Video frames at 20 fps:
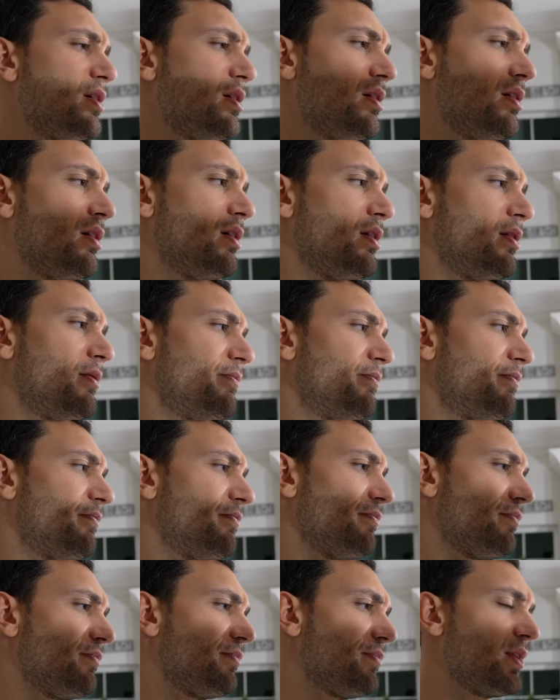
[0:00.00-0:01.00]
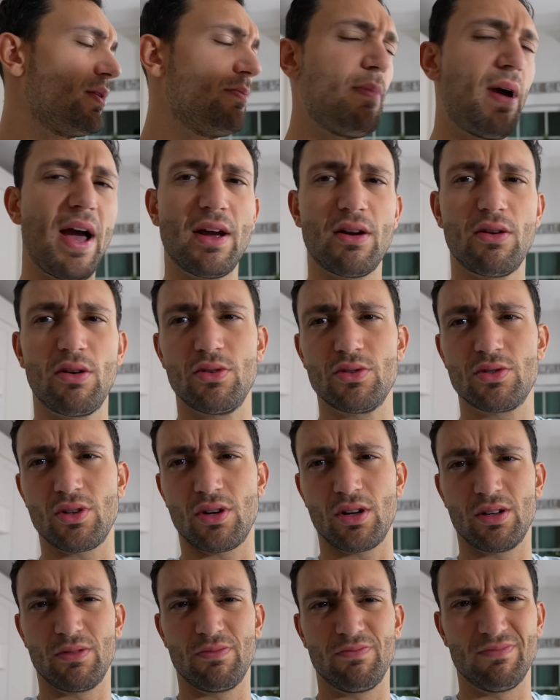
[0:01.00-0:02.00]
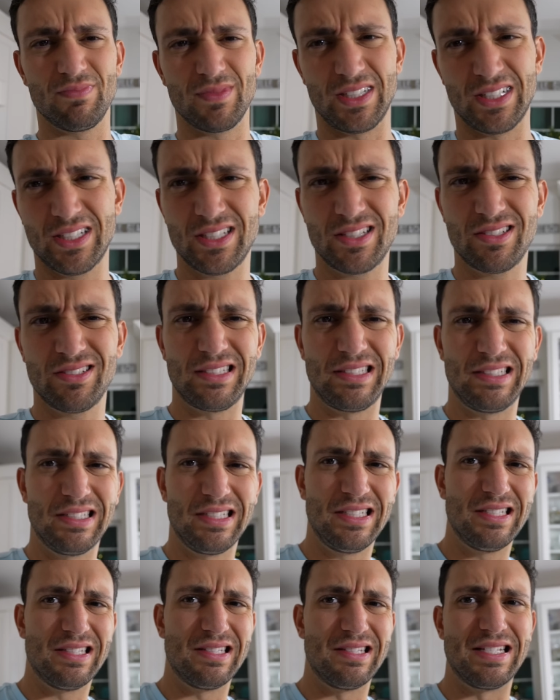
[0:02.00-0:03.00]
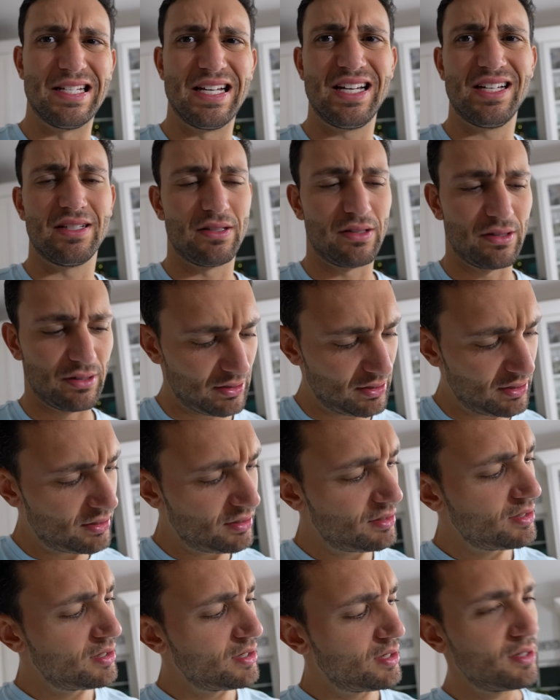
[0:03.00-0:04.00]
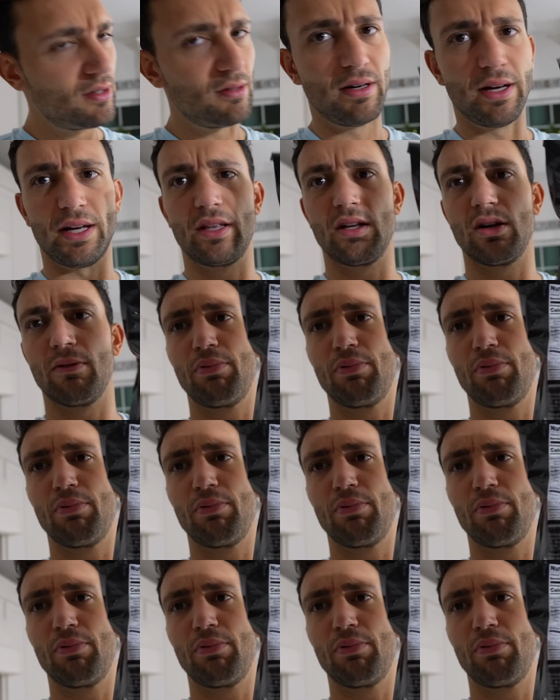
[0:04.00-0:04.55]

Um, the macros are honestly not that good. Like they're